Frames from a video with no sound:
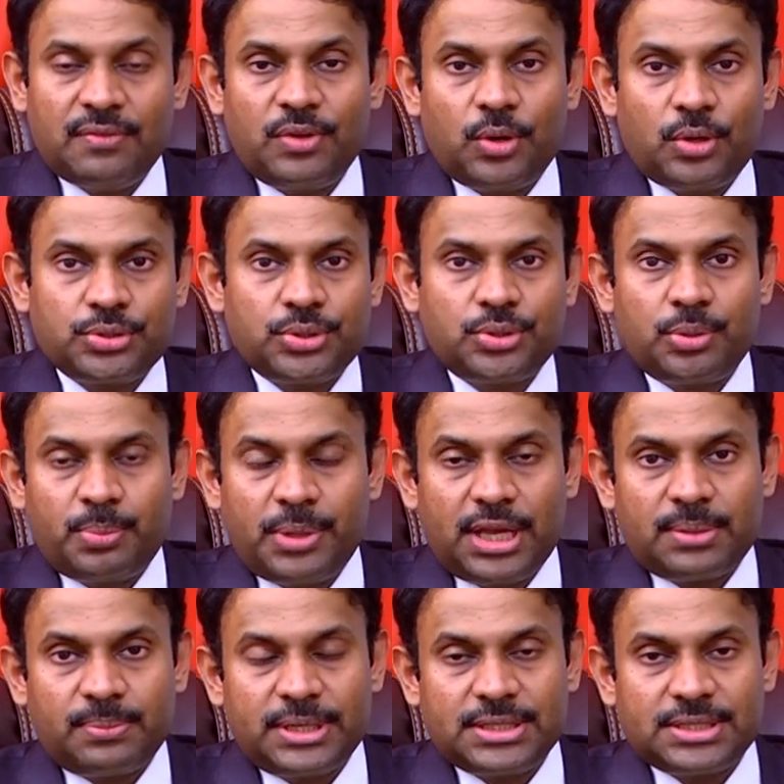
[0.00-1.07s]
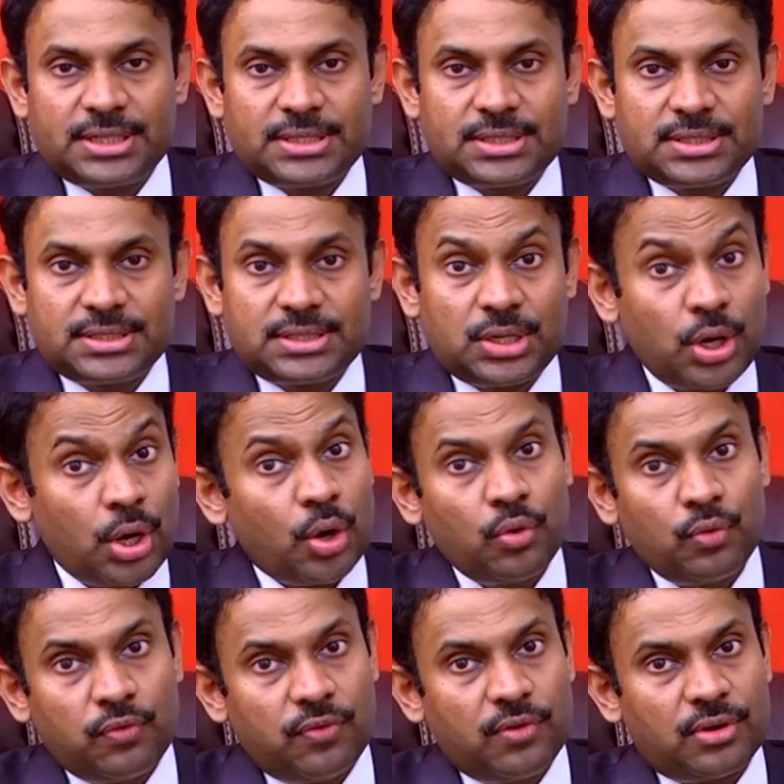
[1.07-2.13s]
we also do PRP injections
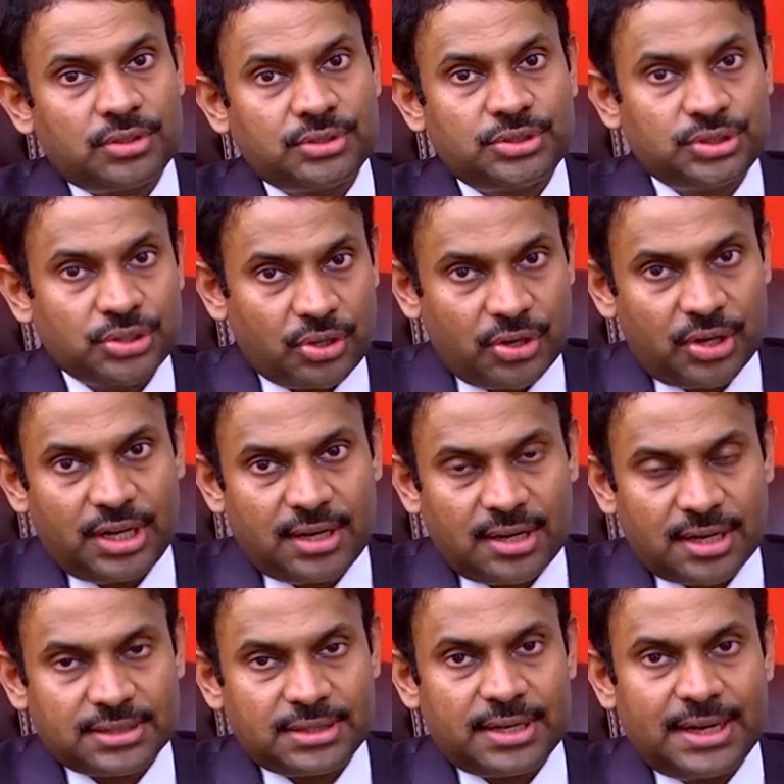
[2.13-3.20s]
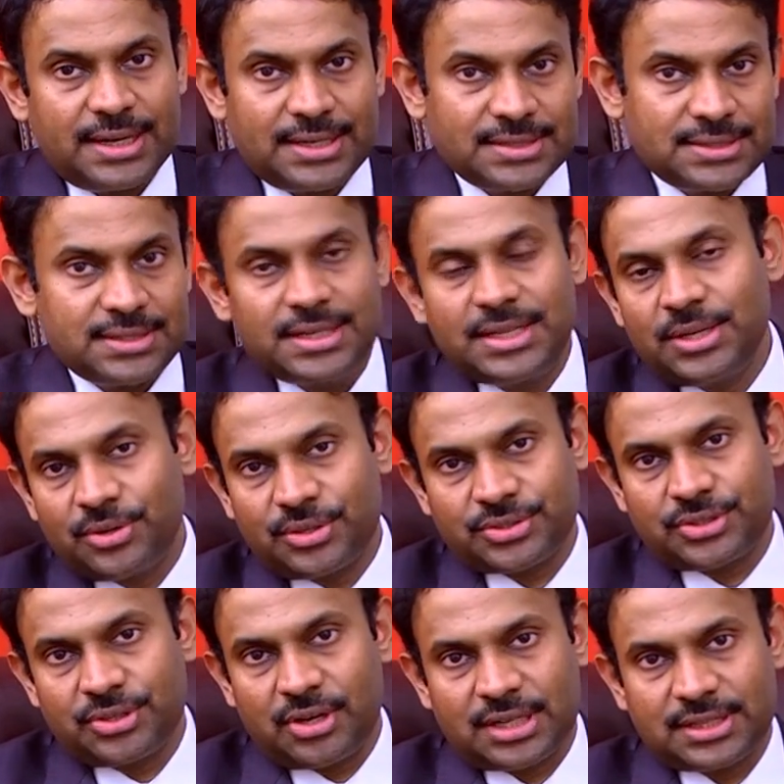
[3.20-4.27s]
now for joint arthritis, knee
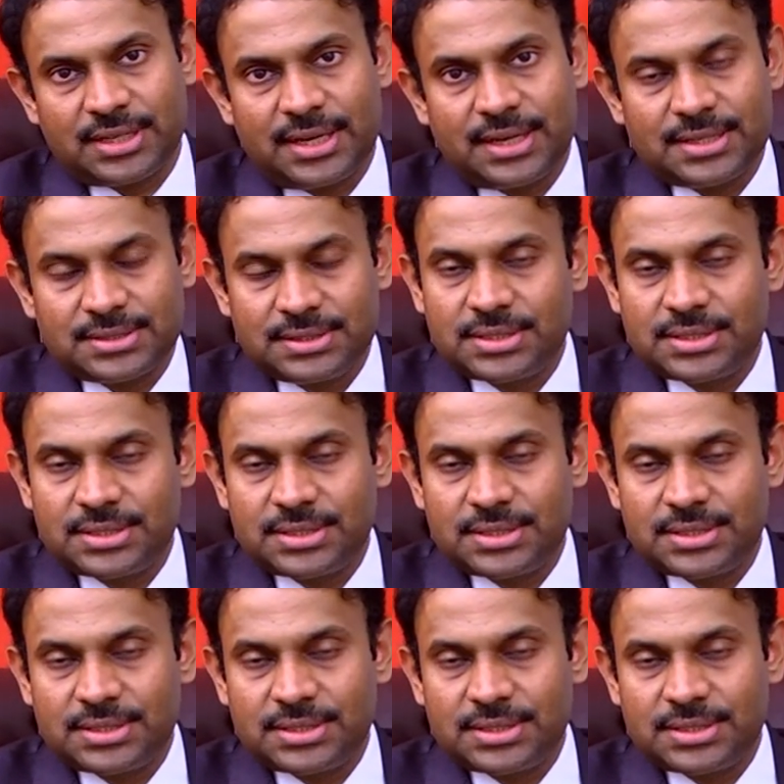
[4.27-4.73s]
osteoarthritis.